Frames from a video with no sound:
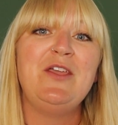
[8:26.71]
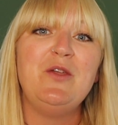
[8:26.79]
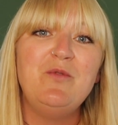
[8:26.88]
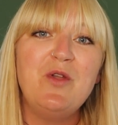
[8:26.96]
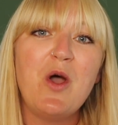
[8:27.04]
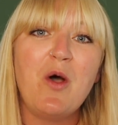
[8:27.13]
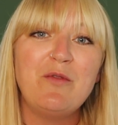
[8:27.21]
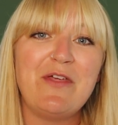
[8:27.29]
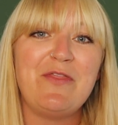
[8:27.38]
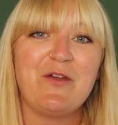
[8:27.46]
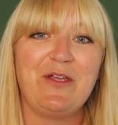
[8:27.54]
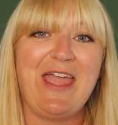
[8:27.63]
You know
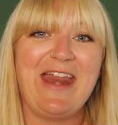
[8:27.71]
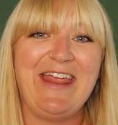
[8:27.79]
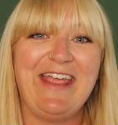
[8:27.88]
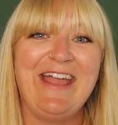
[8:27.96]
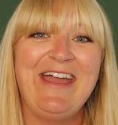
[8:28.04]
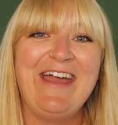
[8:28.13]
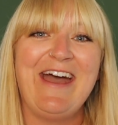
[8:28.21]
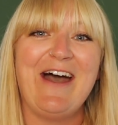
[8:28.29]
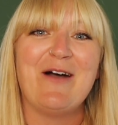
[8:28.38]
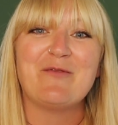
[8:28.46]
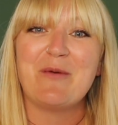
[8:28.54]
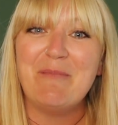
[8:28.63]
that they're getting
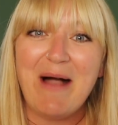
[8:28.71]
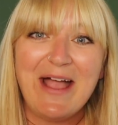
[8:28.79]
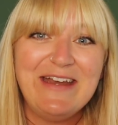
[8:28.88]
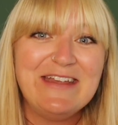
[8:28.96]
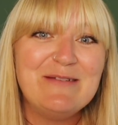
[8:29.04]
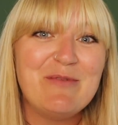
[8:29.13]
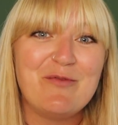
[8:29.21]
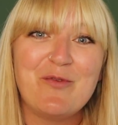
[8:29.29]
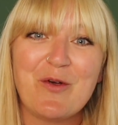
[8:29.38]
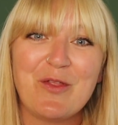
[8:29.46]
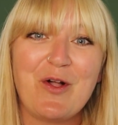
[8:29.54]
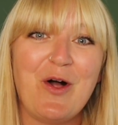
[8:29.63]
uh, reminded
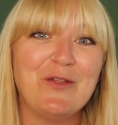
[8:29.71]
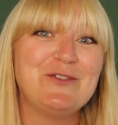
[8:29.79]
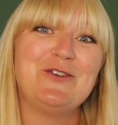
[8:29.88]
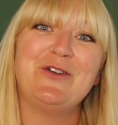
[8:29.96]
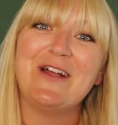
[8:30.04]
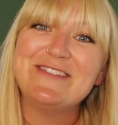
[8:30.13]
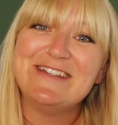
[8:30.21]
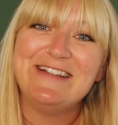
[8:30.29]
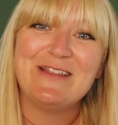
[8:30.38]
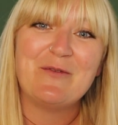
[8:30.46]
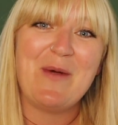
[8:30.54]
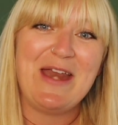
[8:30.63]
before the call, so you're not
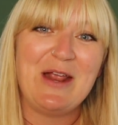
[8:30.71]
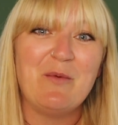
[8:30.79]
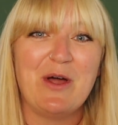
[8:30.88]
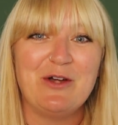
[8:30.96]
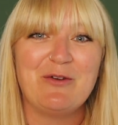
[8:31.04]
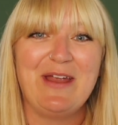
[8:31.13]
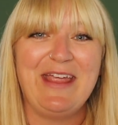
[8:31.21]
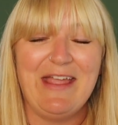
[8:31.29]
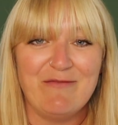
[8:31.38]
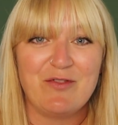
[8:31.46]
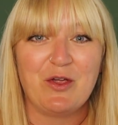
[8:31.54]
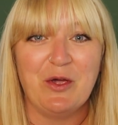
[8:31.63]
sitting there waiting, wondering
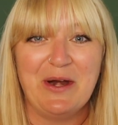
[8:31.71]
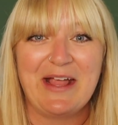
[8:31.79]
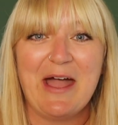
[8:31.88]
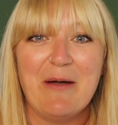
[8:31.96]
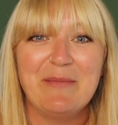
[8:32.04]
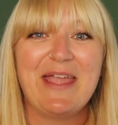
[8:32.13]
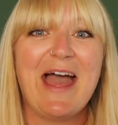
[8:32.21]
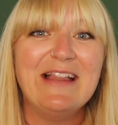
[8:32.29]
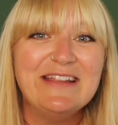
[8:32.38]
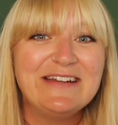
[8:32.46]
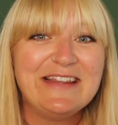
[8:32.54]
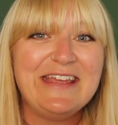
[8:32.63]
if they're going to come.
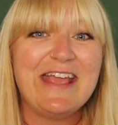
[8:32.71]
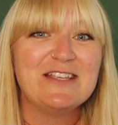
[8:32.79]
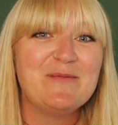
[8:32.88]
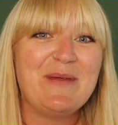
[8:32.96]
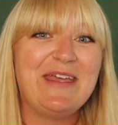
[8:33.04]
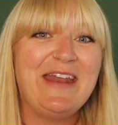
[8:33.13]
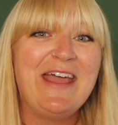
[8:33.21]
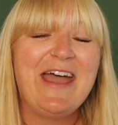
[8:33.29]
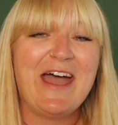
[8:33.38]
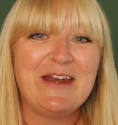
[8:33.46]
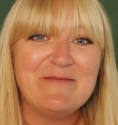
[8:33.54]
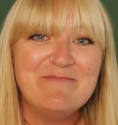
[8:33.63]
Calendly has been
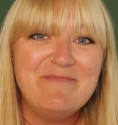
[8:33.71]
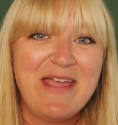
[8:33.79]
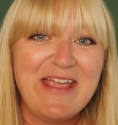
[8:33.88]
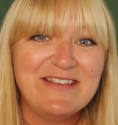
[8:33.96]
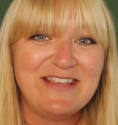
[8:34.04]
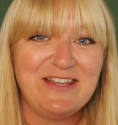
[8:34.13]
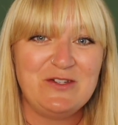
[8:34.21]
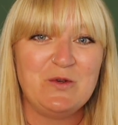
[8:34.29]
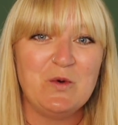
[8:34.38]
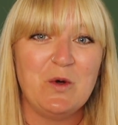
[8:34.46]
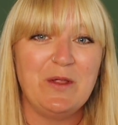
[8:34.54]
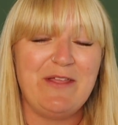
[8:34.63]
an amazing
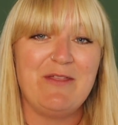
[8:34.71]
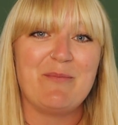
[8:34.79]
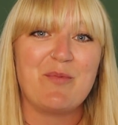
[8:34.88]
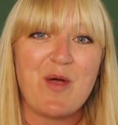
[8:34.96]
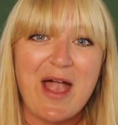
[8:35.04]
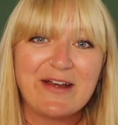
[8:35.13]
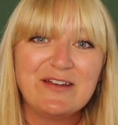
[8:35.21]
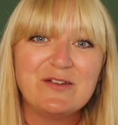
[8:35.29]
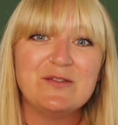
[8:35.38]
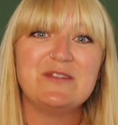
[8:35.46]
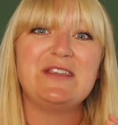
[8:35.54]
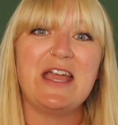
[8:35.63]
tool in the
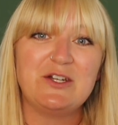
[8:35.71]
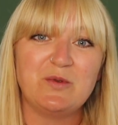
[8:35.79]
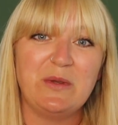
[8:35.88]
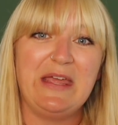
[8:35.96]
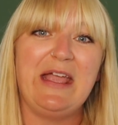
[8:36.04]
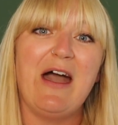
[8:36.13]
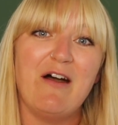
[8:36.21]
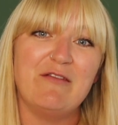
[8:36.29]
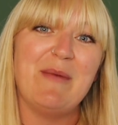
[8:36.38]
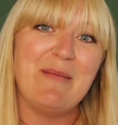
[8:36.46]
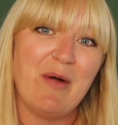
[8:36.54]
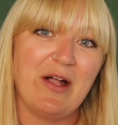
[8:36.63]
practical scheduling
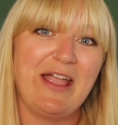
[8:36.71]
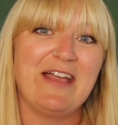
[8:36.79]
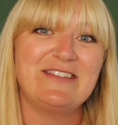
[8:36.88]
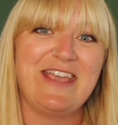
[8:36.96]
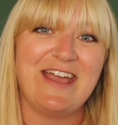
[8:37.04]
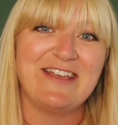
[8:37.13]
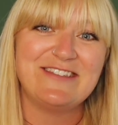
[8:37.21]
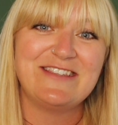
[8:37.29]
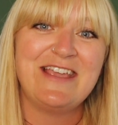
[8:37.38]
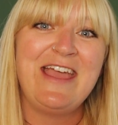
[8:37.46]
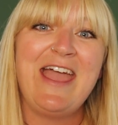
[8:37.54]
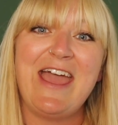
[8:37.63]
of my podcast guests
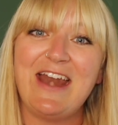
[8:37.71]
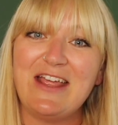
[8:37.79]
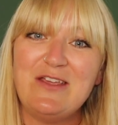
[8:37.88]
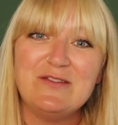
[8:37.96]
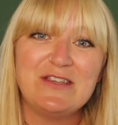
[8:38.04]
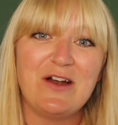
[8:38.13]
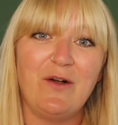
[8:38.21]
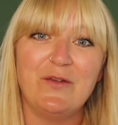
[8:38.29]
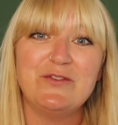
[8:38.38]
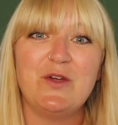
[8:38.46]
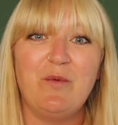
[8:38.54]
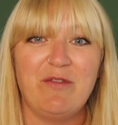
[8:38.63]
and I use it
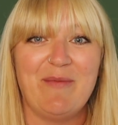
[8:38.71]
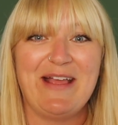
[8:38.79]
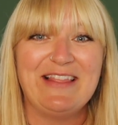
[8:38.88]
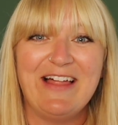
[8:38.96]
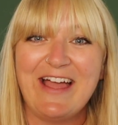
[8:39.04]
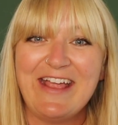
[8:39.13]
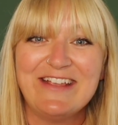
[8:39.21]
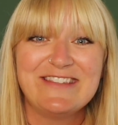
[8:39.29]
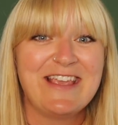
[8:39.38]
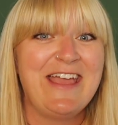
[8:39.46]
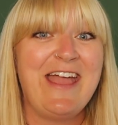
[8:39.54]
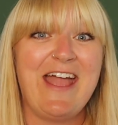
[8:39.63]
also with my
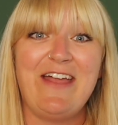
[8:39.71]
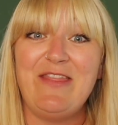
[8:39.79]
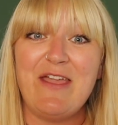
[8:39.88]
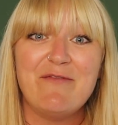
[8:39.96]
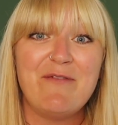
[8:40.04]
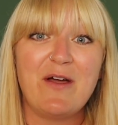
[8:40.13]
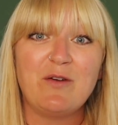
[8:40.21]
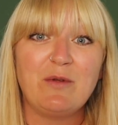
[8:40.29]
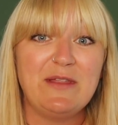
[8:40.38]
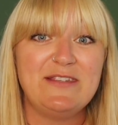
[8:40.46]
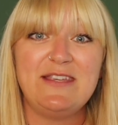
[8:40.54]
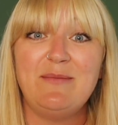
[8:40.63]
clients, and they found it
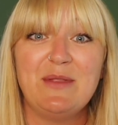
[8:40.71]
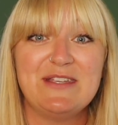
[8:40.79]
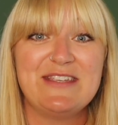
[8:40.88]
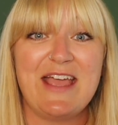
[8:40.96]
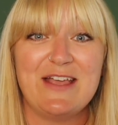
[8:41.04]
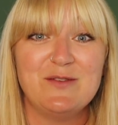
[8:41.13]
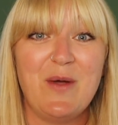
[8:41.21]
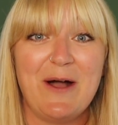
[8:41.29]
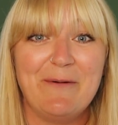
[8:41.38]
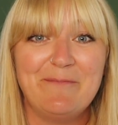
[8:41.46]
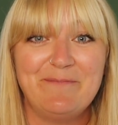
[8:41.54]
really seamless as well.